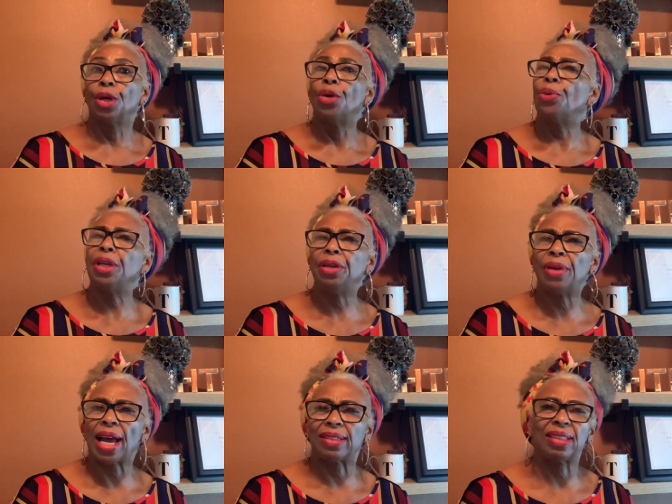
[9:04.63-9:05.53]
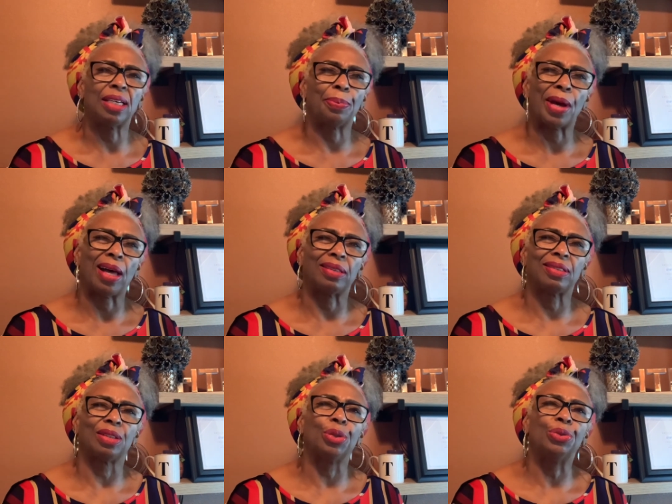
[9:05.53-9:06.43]
what do you guys think
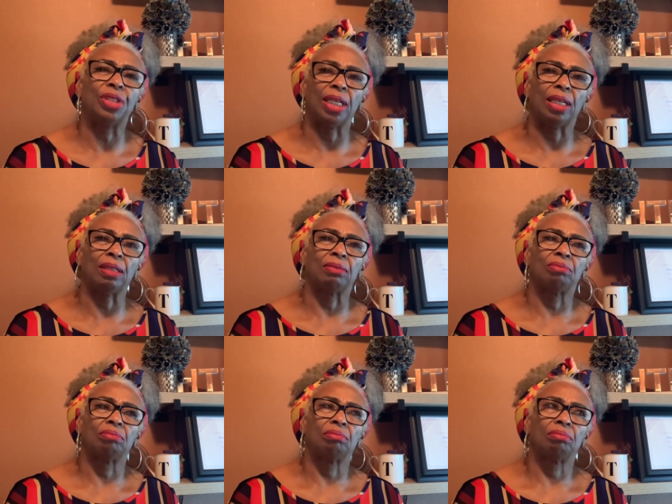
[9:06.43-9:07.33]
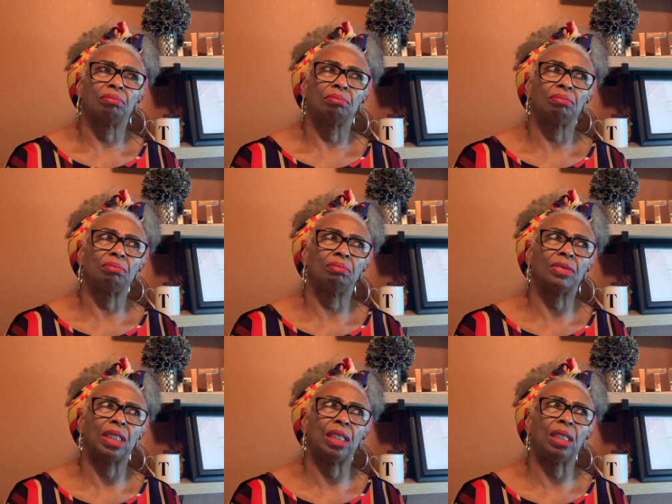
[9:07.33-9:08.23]
about losing
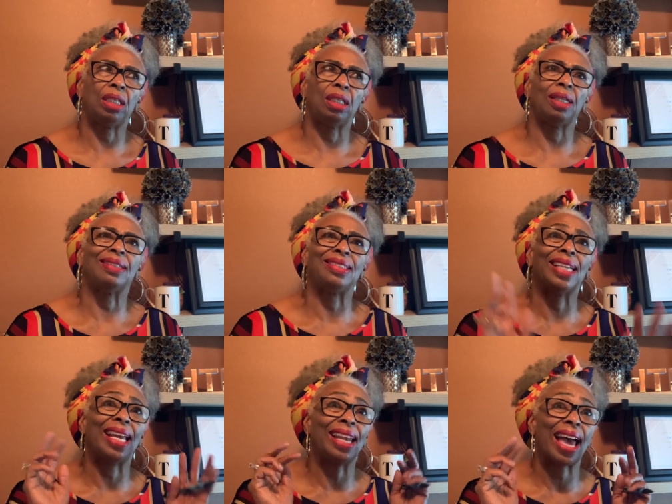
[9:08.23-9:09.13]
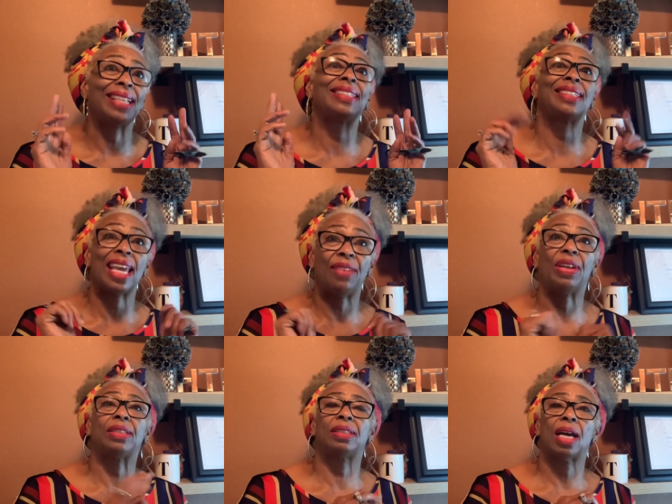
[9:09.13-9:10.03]
the daylight
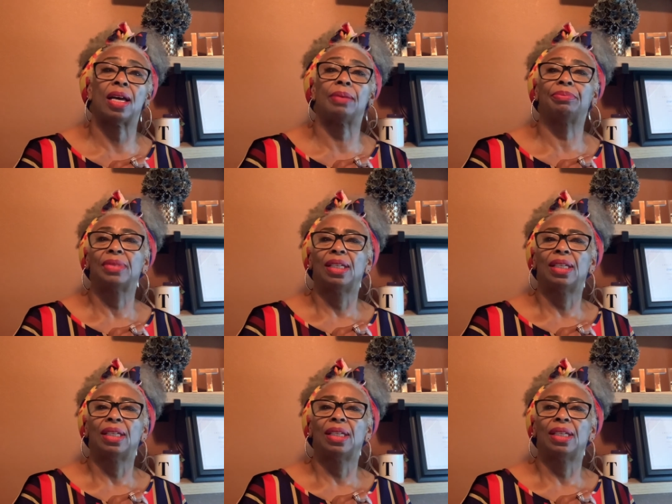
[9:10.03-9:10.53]
savings time?